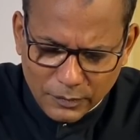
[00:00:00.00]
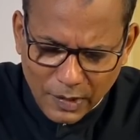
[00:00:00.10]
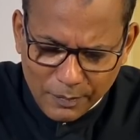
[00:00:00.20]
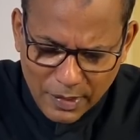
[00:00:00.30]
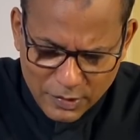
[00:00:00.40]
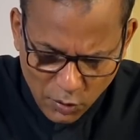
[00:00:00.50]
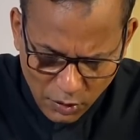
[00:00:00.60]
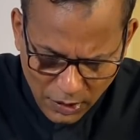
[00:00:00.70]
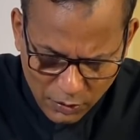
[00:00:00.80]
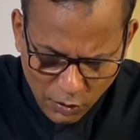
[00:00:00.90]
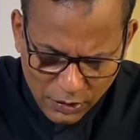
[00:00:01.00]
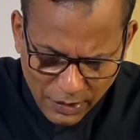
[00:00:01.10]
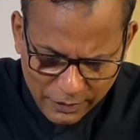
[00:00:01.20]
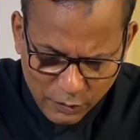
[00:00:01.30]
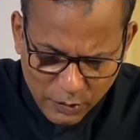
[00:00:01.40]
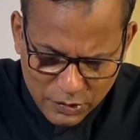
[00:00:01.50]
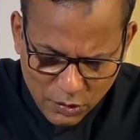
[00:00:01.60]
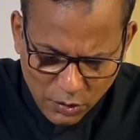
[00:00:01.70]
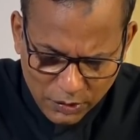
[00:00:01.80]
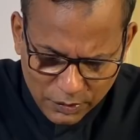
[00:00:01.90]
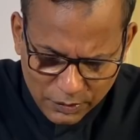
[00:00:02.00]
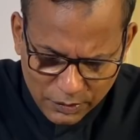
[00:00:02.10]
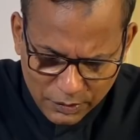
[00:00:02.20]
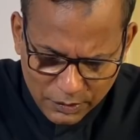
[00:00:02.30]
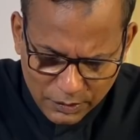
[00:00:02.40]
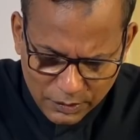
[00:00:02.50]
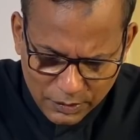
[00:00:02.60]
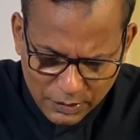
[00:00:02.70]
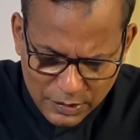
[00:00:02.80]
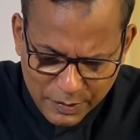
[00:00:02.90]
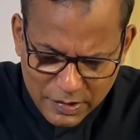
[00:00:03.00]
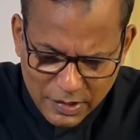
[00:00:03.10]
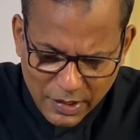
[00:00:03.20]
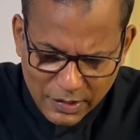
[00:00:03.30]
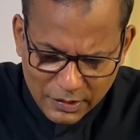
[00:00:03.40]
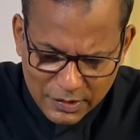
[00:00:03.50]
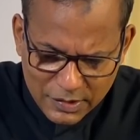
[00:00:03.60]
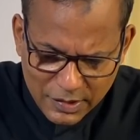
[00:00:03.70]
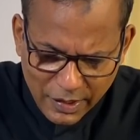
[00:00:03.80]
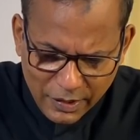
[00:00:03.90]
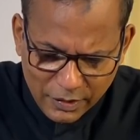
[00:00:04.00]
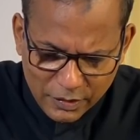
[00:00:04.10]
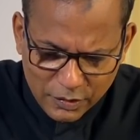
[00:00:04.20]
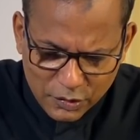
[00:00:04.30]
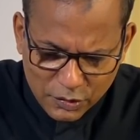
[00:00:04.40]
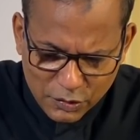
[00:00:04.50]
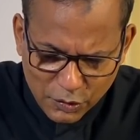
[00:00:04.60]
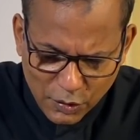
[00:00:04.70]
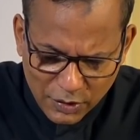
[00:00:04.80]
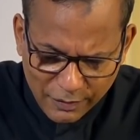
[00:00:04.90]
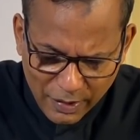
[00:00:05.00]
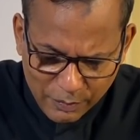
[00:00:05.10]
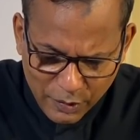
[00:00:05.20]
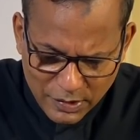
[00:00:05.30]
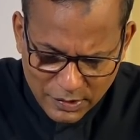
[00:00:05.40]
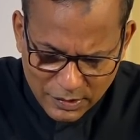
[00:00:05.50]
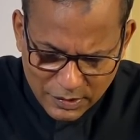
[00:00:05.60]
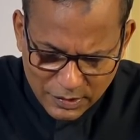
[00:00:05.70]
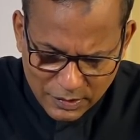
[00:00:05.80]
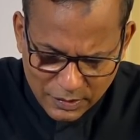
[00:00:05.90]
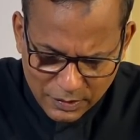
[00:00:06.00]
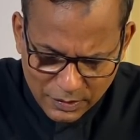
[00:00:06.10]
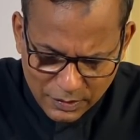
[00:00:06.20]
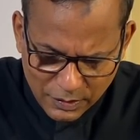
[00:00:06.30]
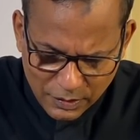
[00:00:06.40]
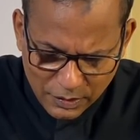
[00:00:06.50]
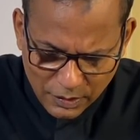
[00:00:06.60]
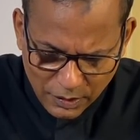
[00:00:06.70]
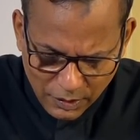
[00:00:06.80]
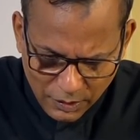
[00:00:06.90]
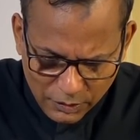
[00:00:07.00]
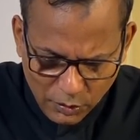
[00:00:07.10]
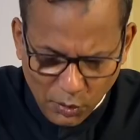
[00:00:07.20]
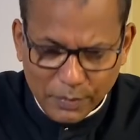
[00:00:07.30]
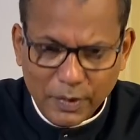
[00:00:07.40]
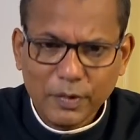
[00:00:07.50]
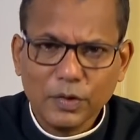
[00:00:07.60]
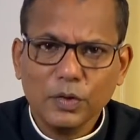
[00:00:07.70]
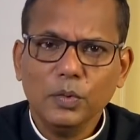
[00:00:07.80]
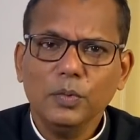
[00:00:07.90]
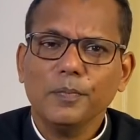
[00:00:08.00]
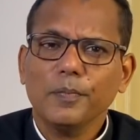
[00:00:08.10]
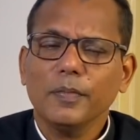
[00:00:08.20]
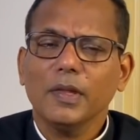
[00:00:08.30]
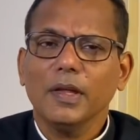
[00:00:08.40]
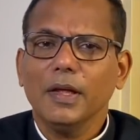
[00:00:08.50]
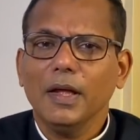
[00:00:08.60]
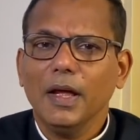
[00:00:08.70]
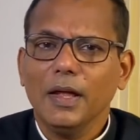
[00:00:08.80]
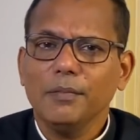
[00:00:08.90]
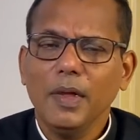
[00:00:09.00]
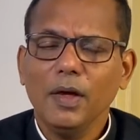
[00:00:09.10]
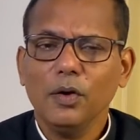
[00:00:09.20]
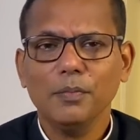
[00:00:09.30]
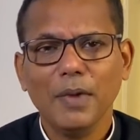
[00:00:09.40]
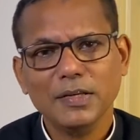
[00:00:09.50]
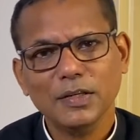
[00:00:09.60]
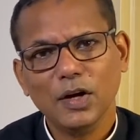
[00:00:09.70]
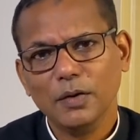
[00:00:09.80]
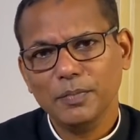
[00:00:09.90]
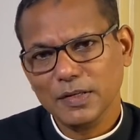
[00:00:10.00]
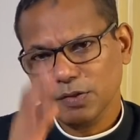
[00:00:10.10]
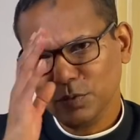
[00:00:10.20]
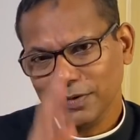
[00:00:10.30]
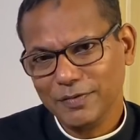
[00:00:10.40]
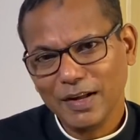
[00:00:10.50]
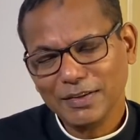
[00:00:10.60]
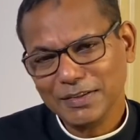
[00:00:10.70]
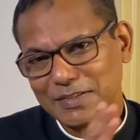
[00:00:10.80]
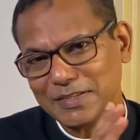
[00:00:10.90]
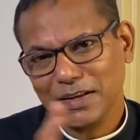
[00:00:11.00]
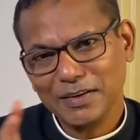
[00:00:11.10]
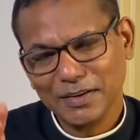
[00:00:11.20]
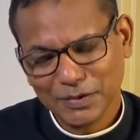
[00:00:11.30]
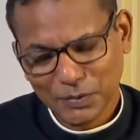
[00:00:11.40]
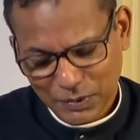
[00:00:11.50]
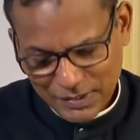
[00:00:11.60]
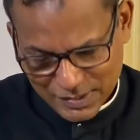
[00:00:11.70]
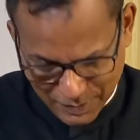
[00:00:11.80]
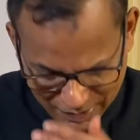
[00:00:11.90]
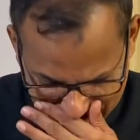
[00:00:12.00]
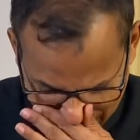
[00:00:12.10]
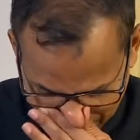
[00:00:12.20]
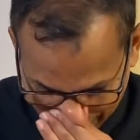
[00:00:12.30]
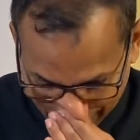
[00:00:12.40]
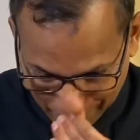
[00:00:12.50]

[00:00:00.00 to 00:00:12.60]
Bless all our online viewers, Lord, as we surrender this day to your divine presence. The Lord be with you, and may Almighty God bless you, the Father, the Son, and the Holy Spirit. Amen.